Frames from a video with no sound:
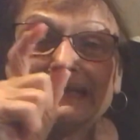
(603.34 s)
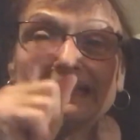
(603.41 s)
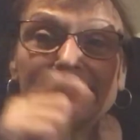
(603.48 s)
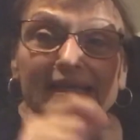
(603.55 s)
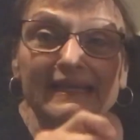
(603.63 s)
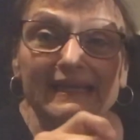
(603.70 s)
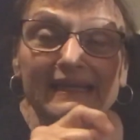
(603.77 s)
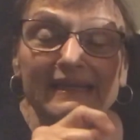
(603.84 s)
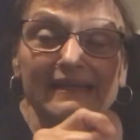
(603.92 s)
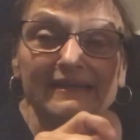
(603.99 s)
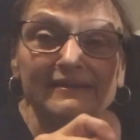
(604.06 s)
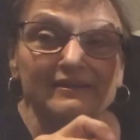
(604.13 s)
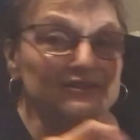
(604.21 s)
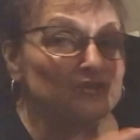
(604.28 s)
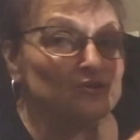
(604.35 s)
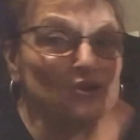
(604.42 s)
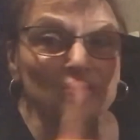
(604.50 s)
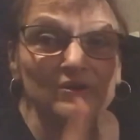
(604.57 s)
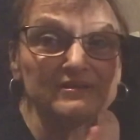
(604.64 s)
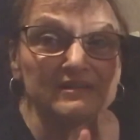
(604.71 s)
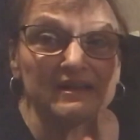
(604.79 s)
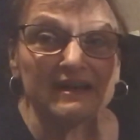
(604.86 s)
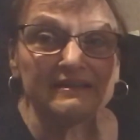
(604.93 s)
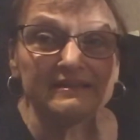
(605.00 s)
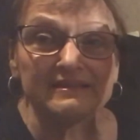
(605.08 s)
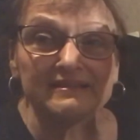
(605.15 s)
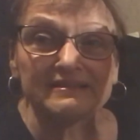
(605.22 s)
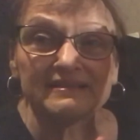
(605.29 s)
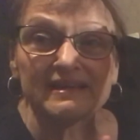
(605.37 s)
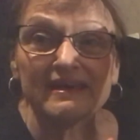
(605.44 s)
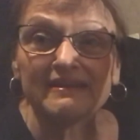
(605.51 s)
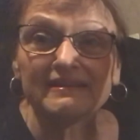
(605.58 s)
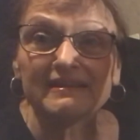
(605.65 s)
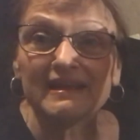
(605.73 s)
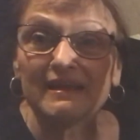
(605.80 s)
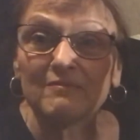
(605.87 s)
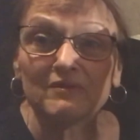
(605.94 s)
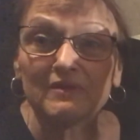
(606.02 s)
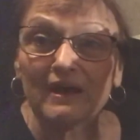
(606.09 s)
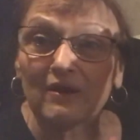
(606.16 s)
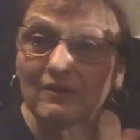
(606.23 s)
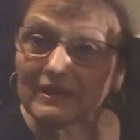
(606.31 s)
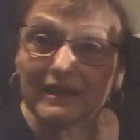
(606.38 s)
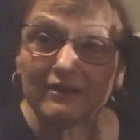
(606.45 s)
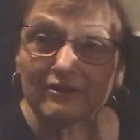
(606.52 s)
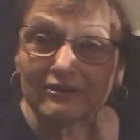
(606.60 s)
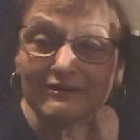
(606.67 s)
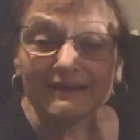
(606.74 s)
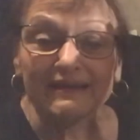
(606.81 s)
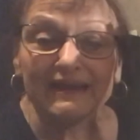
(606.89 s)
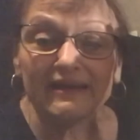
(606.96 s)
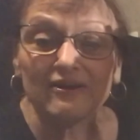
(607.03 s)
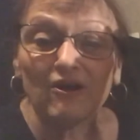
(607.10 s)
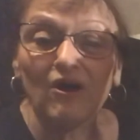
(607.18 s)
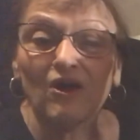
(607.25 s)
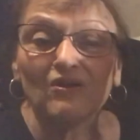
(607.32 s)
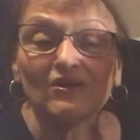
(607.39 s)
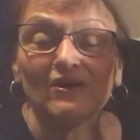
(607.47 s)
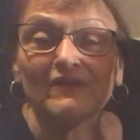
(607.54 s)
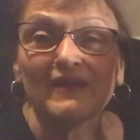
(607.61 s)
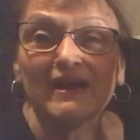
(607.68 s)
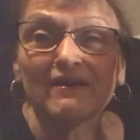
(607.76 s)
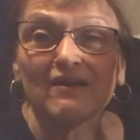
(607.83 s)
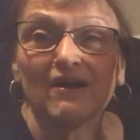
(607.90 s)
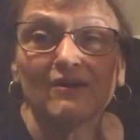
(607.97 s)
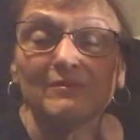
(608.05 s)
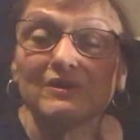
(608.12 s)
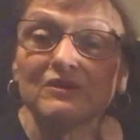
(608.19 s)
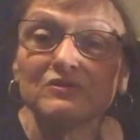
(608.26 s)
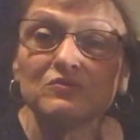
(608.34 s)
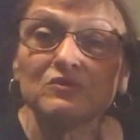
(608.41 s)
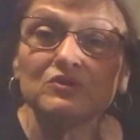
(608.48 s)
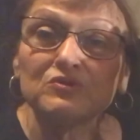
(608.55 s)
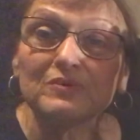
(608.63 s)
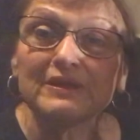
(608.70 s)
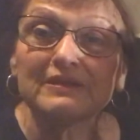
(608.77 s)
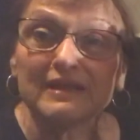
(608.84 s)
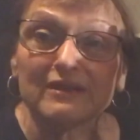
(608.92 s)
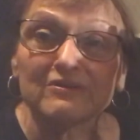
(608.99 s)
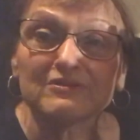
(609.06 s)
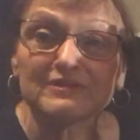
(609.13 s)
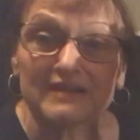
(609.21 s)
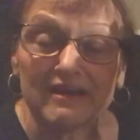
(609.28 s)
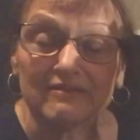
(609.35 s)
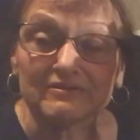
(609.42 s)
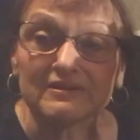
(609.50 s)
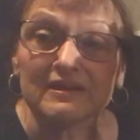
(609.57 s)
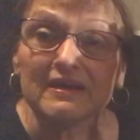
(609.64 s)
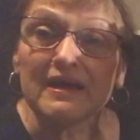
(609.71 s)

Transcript: I. Did you notice that I didn't say the name of that letter at all on that card? Because we're doing letter sounds.